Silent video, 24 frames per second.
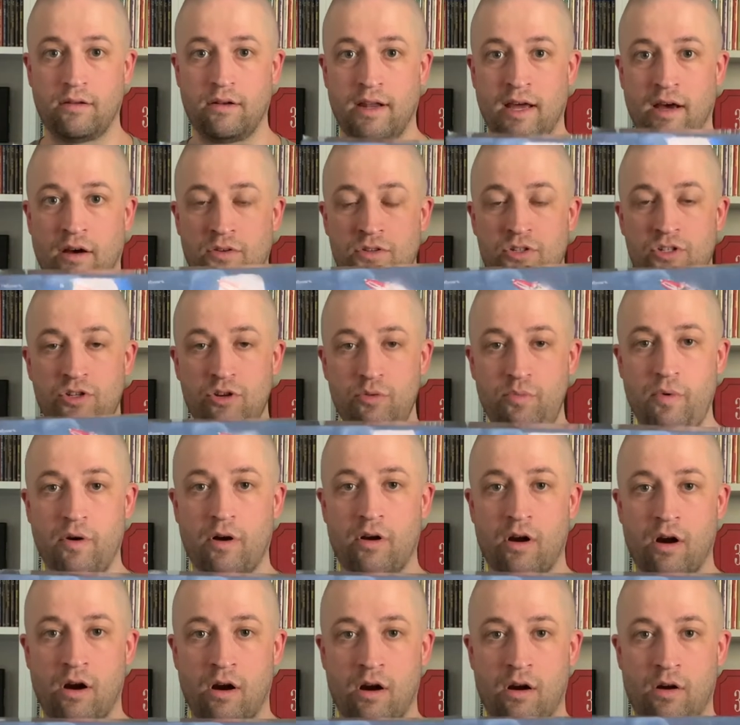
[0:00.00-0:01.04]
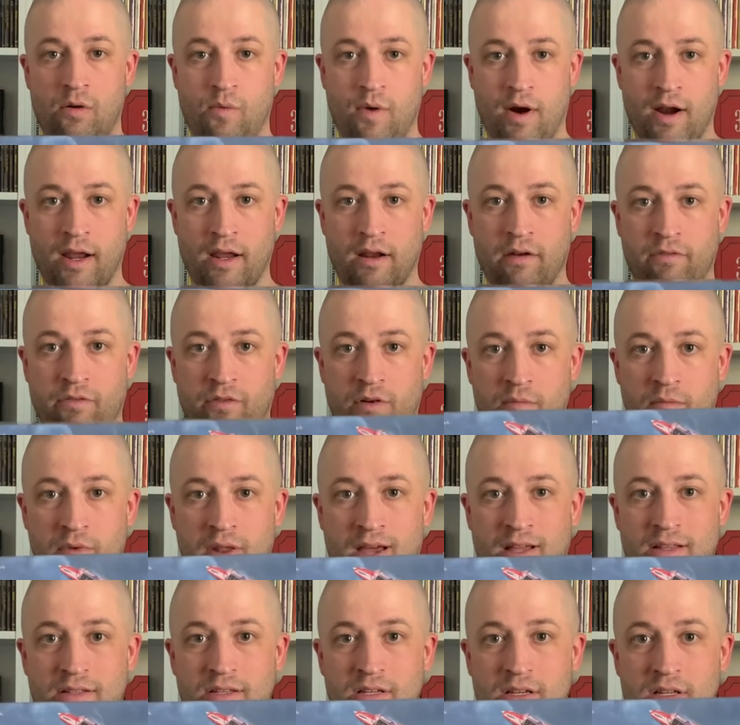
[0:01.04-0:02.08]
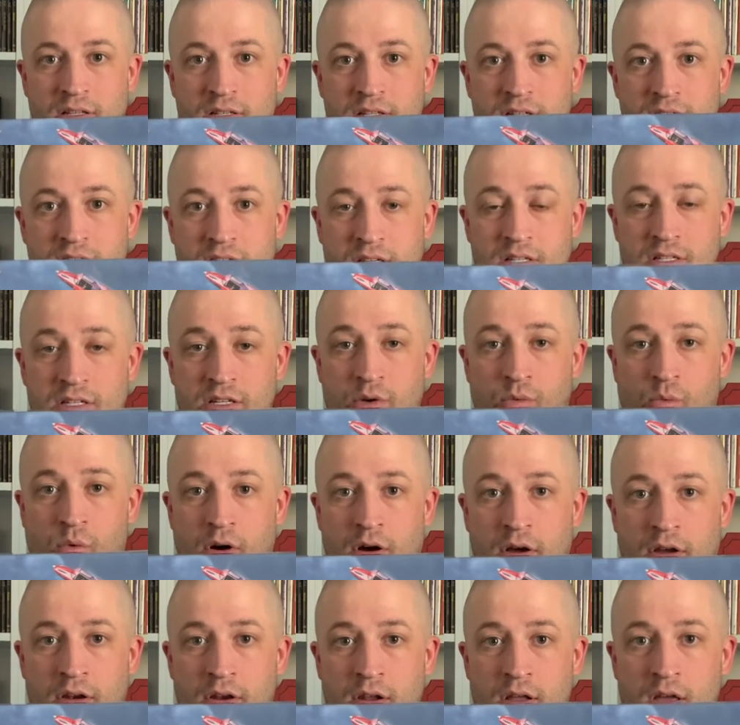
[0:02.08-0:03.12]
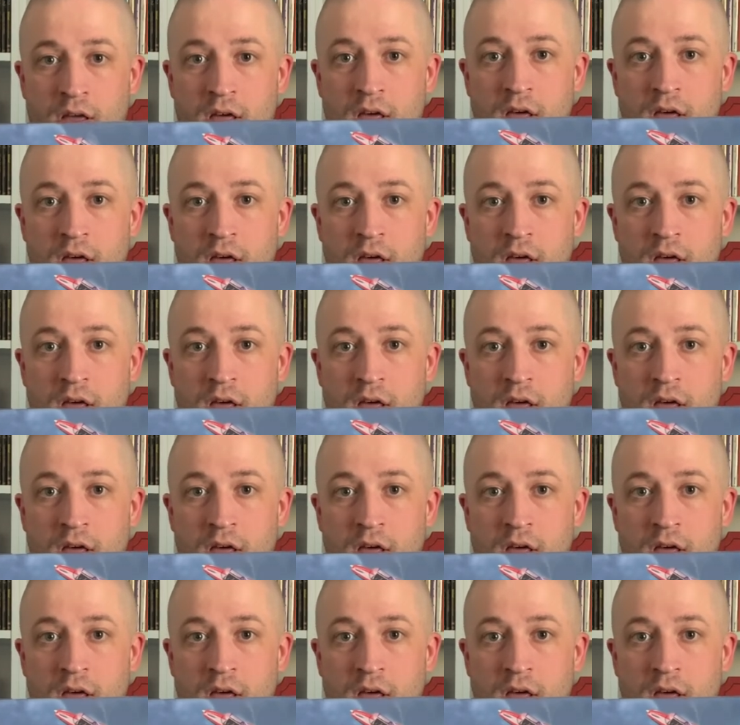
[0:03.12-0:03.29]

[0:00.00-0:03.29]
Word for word: Now, Supercar ran from 1961